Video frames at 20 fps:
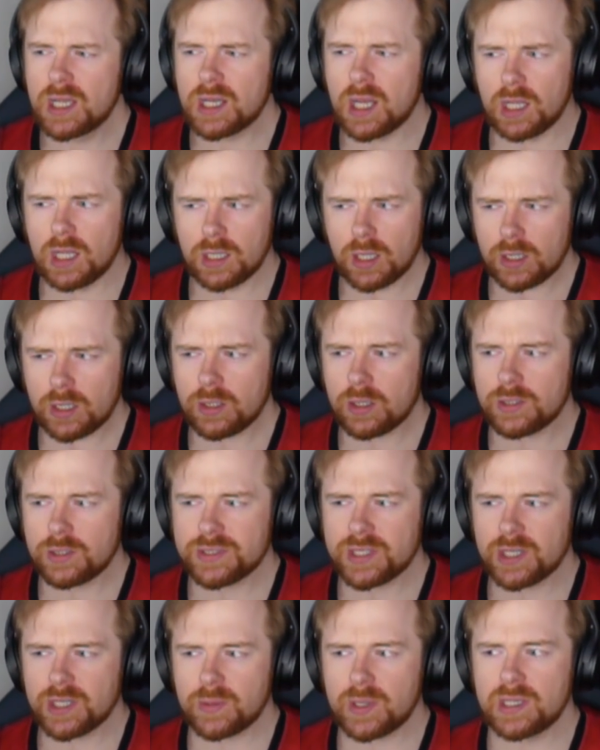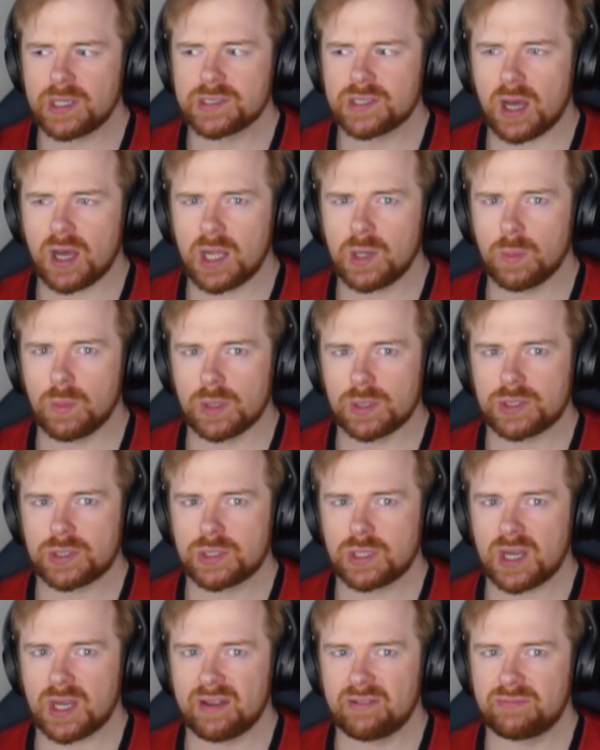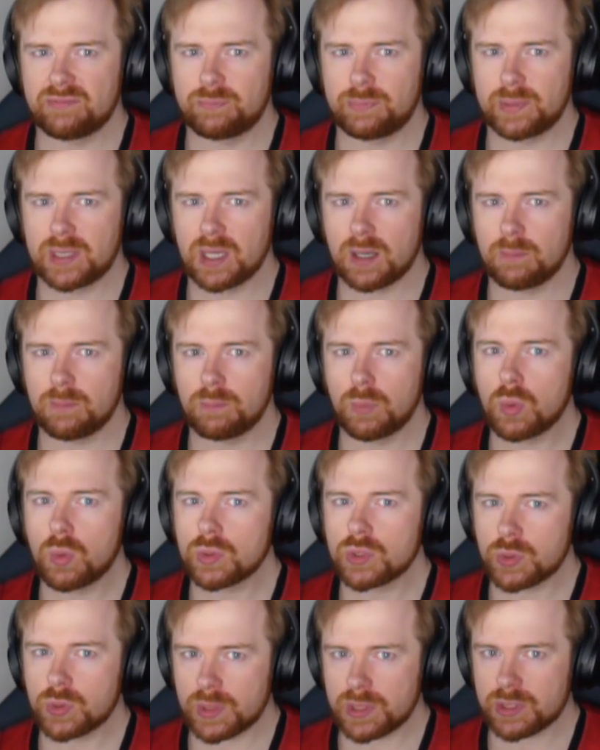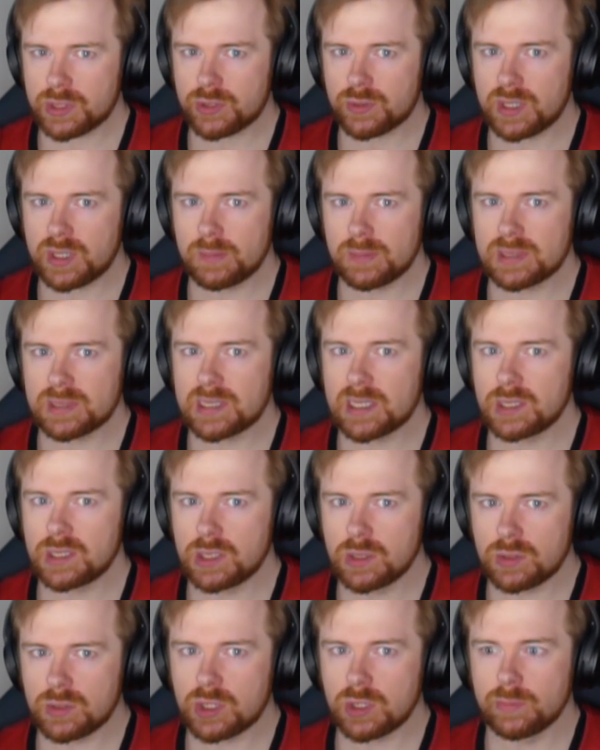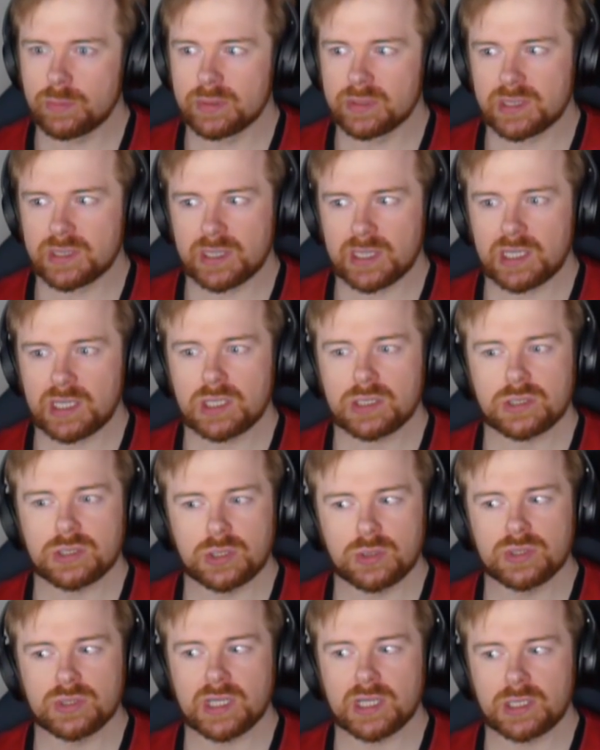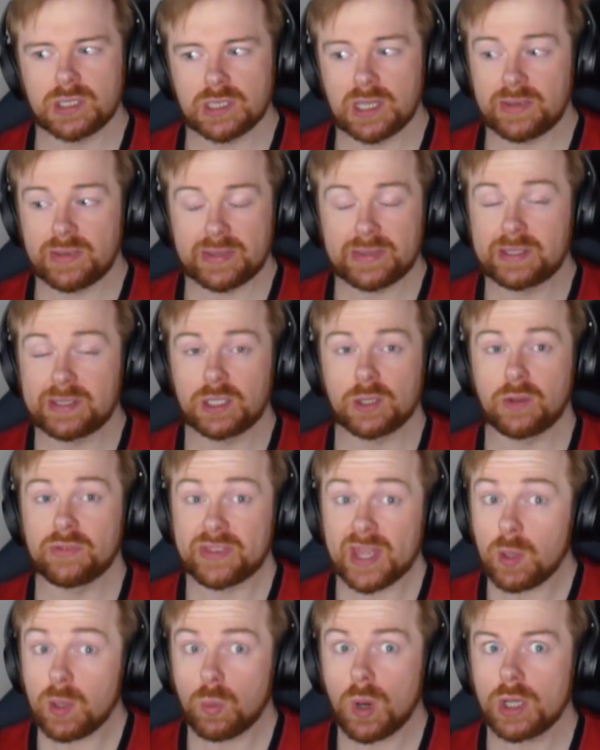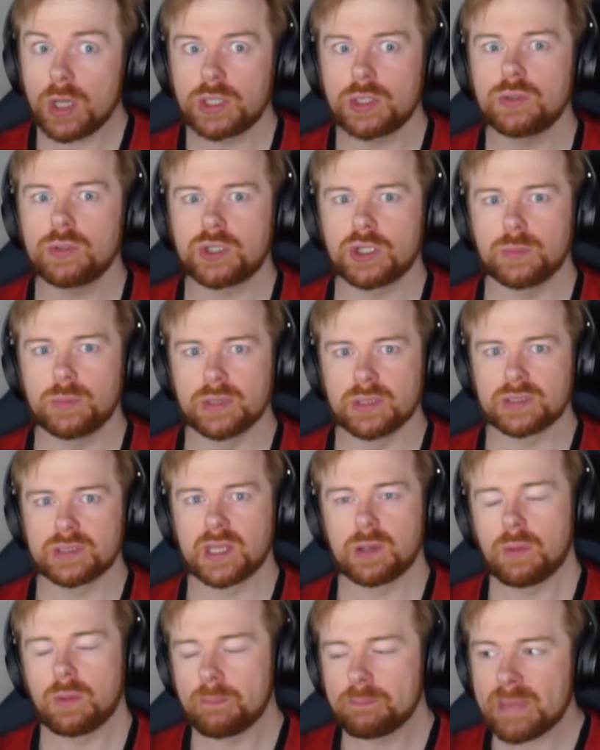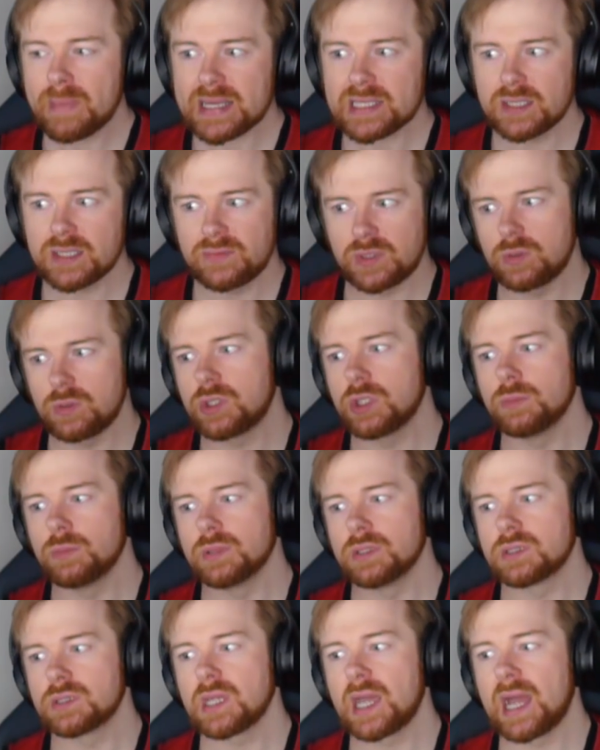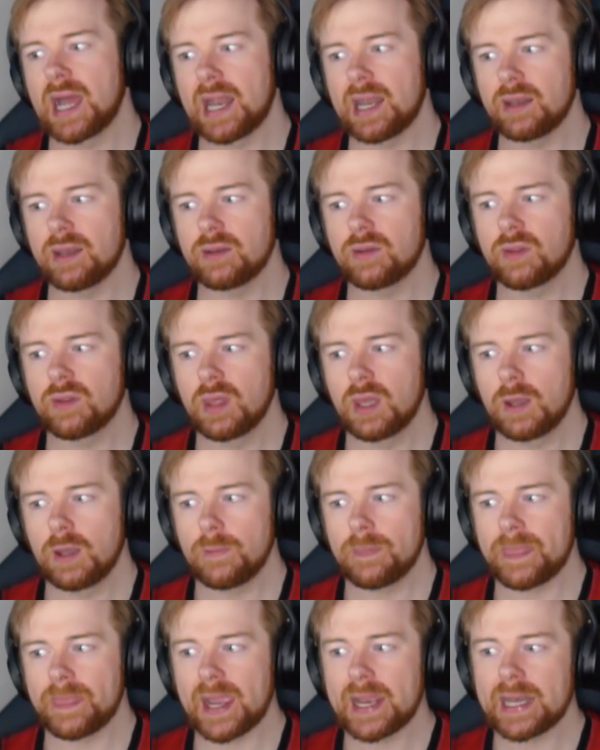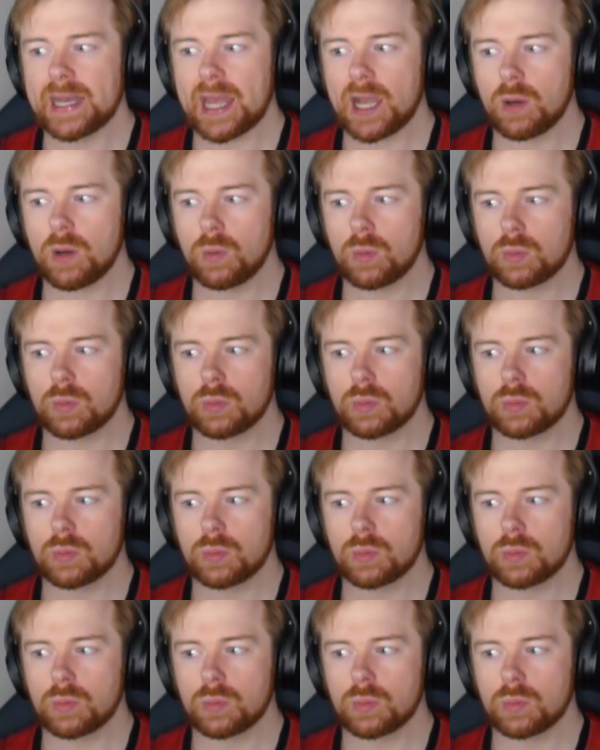A lot of content creators that I watch have become more Twitch streamers than YouTubers, and they just use their, and you know, they were YouTubers, they were massive YouTubers, and they now